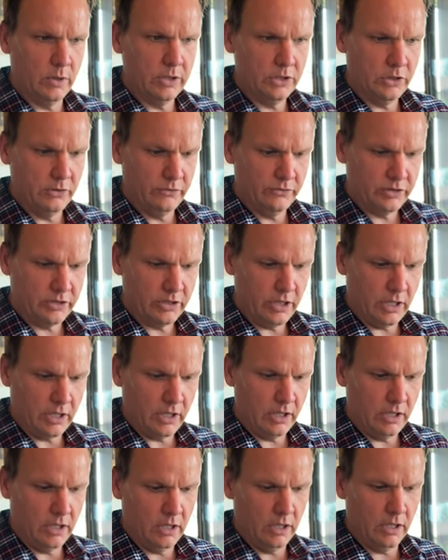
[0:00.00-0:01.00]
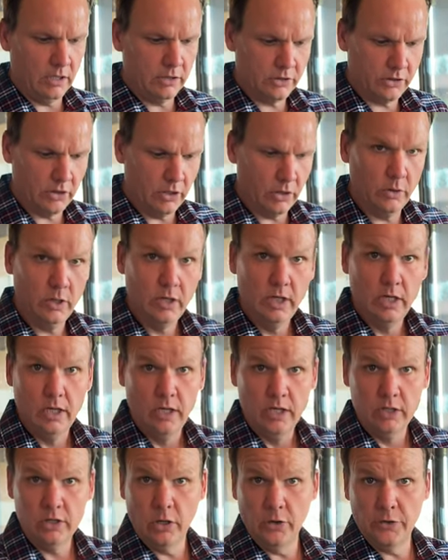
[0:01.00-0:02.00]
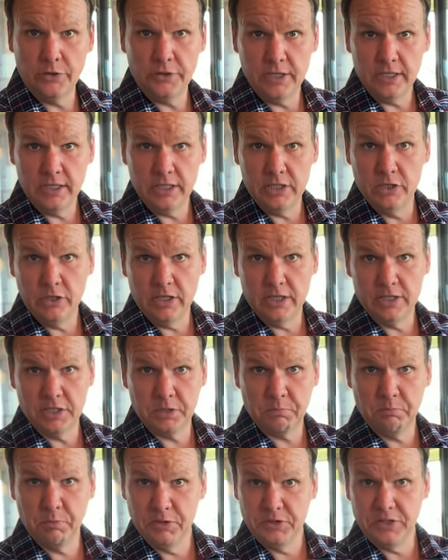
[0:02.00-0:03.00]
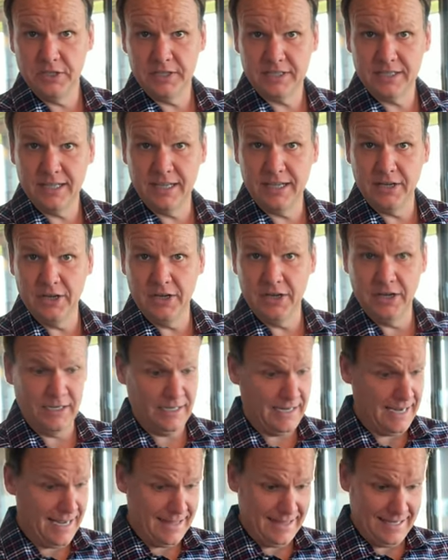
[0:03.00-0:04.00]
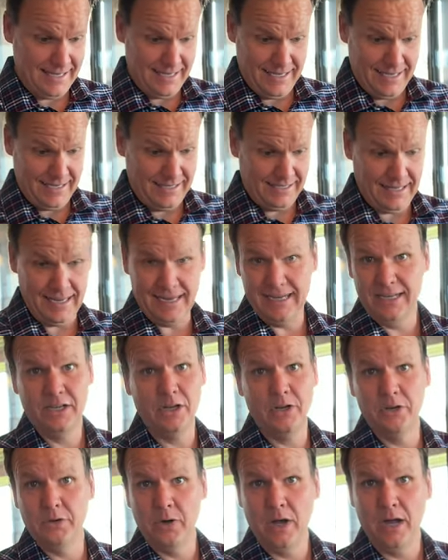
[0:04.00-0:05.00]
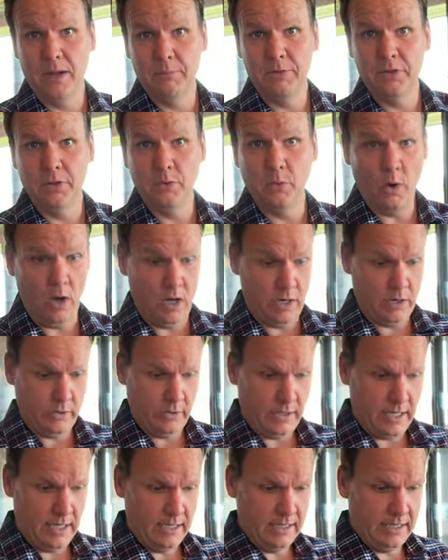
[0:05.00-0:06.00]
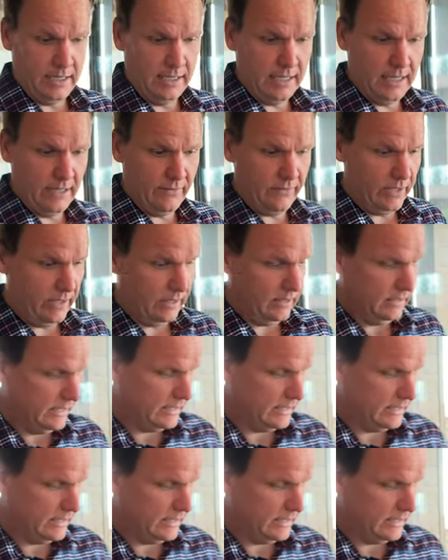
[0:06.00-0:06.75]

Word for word: once you've stuck it on. So don't think that you can just put this thing on and then like go hop in the water, okay? You need to give it at